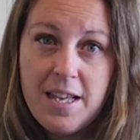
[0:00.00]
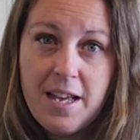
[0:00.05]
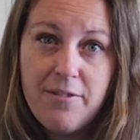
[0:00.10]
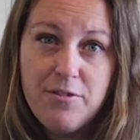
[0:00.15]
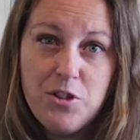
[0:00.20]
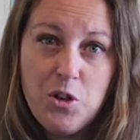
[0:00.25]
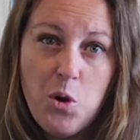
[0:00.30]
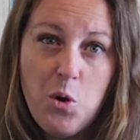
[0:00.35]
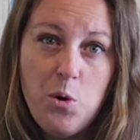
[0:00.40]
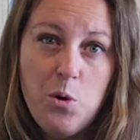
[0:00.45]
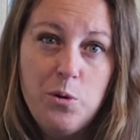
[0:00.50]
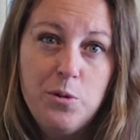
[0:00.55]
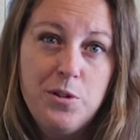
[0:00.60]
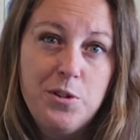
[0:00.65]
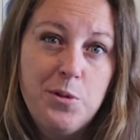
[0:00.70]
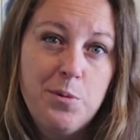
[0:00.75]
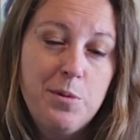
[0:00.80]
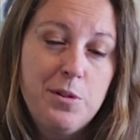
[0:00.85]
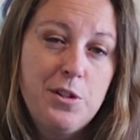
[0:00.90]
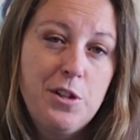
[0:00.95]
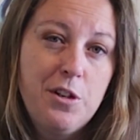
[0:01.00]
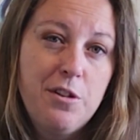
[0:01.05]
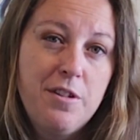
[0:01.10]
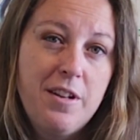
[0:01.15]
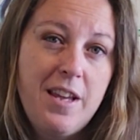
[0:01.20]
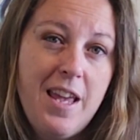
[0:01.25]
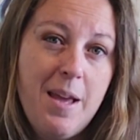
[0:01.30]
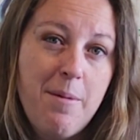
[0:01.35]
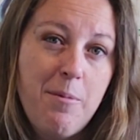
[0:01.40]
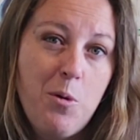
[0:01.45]
have tolls to return to
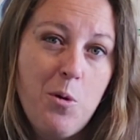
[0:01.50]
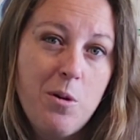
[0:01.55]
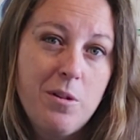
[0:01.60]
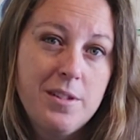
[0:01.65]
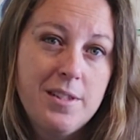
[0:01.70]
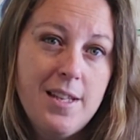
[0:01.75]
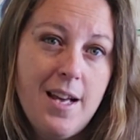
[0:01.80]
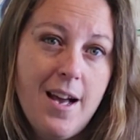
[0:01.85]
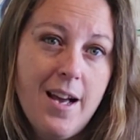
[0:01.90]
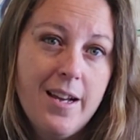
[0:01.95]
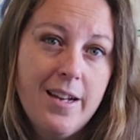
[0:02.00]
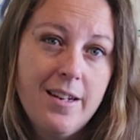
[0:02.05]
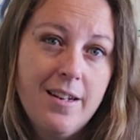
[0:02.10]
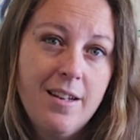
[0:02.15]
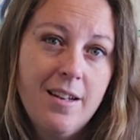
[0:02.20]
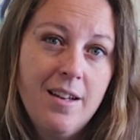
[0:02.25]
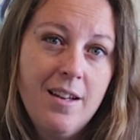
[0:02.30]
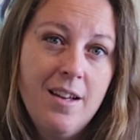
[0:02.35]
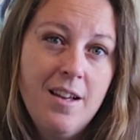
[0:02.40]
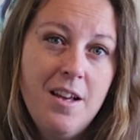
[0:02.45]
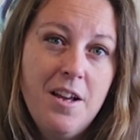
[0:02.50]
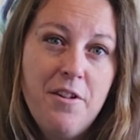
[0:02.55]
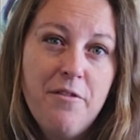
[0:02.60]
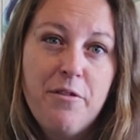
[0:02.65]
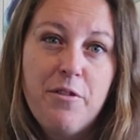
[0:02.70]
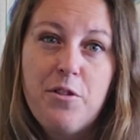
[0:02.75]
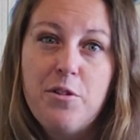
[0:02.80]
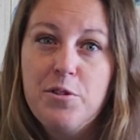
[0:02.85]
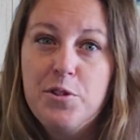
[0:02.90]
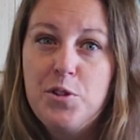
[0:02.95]
Cape Coral side.
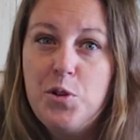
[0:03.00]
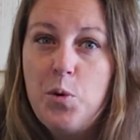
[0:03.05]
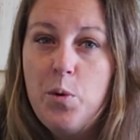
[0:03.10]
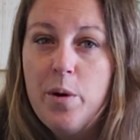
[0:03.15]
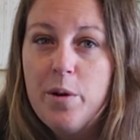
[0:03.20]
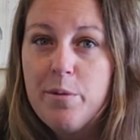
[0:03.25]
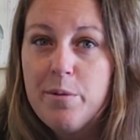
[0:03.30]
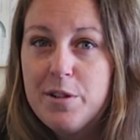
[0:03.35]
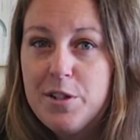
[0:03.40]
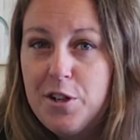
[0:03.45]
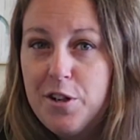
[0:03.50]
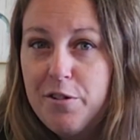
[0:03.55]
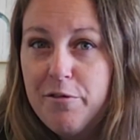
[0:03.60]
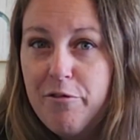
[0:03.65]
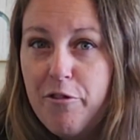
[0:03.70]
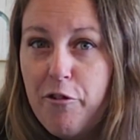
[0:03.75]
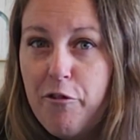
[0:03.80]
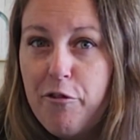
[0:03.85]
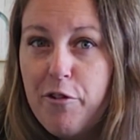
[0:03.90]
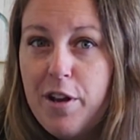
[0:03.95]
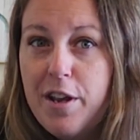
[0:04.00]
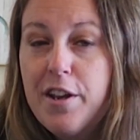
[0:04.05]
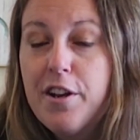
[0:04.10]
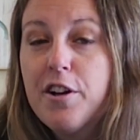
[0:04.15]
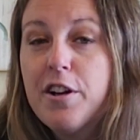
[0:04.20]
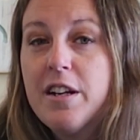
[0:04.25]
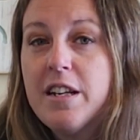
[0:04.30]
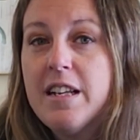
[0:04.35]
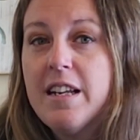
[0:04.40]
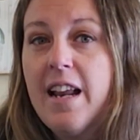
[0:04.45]
For those who want to return for free, you're
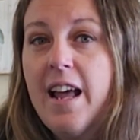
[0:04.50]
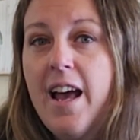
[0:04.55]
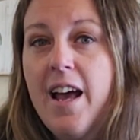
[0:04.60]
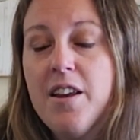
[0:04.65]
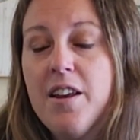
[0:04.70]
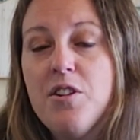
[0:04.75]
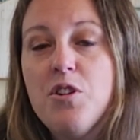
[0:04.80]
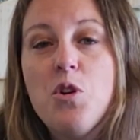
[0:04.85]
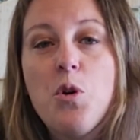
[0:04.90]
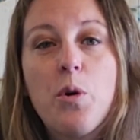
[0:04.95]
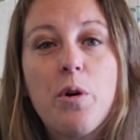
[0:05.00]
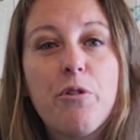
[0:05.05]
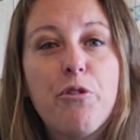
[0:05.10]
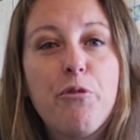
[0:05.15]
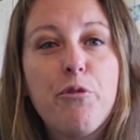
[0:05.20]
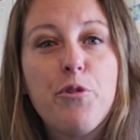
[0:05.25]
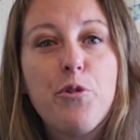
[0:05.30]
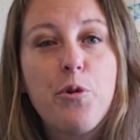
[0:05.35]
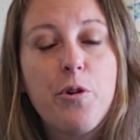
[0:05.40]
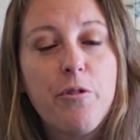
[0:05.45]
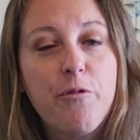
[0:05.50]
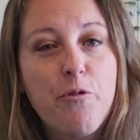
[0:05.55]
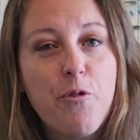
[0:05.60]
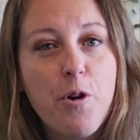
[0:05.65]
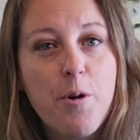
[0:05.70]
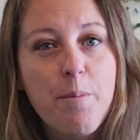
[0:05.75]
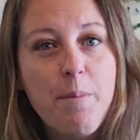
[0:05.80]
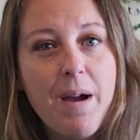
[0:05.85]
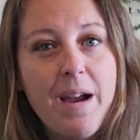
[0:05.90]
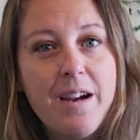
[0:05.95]
going to need to head north through North
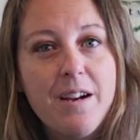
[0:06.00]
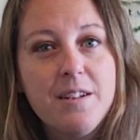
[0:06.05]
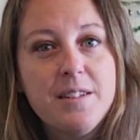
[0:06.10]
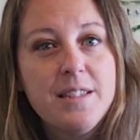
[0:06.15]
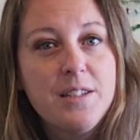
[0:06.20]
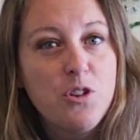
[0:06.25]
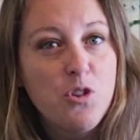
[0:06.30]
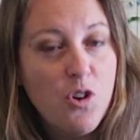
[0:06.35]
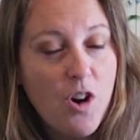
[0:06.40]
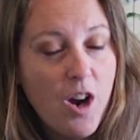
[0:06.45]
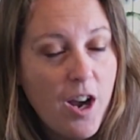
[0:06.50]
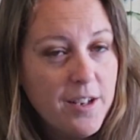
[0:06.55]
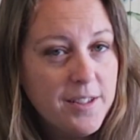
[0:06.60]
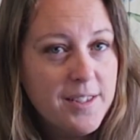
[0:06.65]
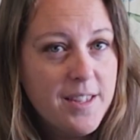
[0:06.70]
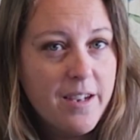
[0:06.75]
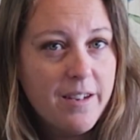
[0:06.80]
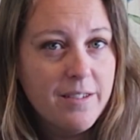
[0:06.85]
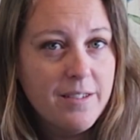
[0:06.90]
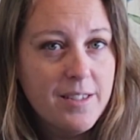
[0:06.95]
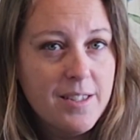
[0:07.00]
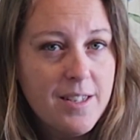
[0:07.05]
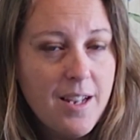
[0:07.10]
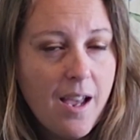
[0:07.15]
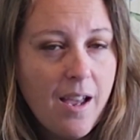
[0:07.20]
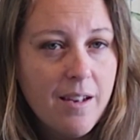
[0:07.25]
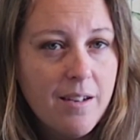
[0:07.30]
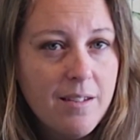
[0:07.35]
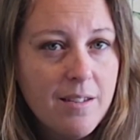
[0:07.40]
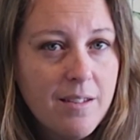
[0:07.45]
Fort Myers and cross there
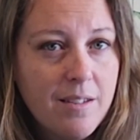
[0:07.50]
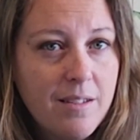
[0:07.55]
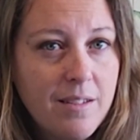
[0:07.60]
instead.